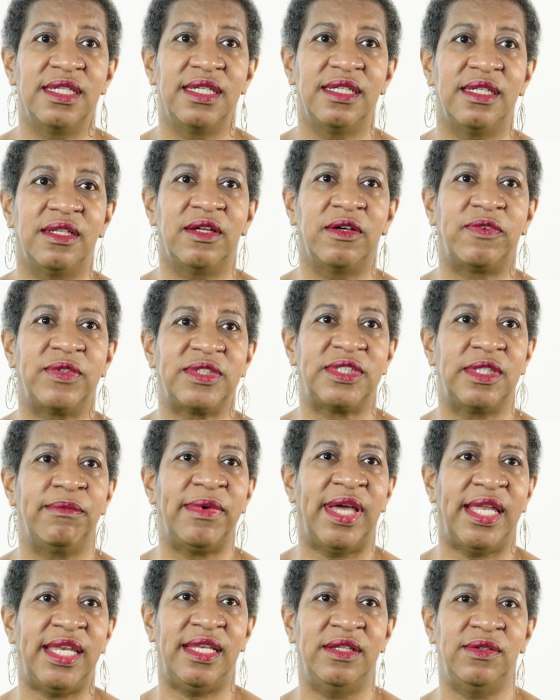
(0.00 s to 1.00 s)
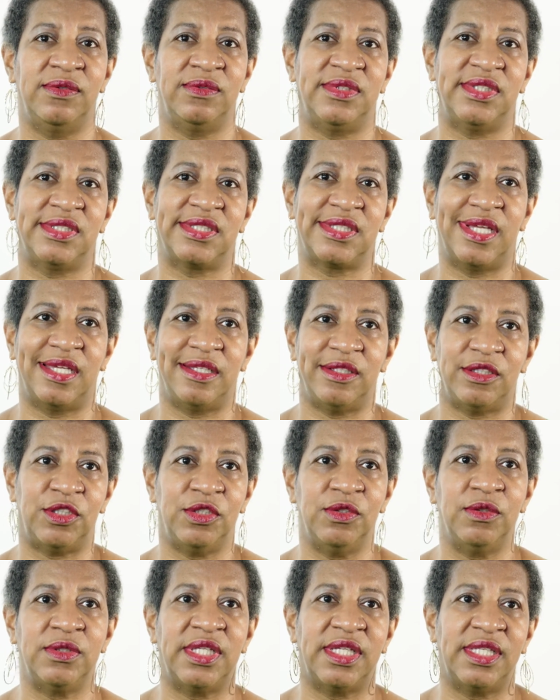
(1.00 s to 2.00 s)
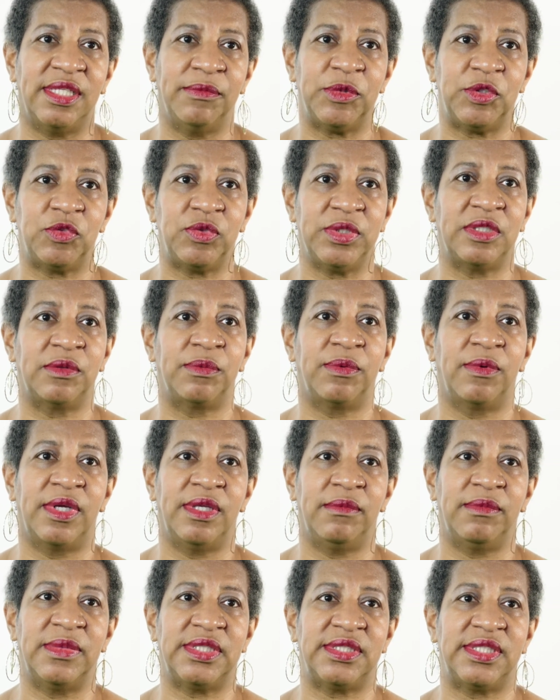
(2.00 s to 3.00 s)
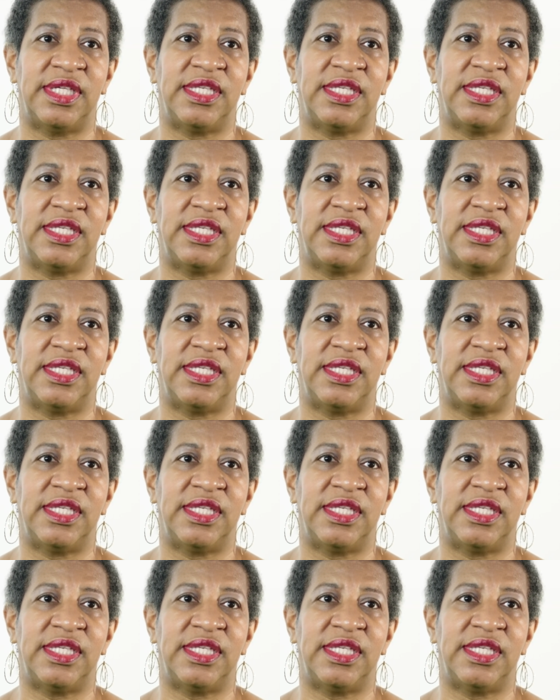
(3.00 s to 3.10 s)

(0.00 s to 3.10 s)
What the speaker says: you know, for somebody who's just kind of shooting in between appointments,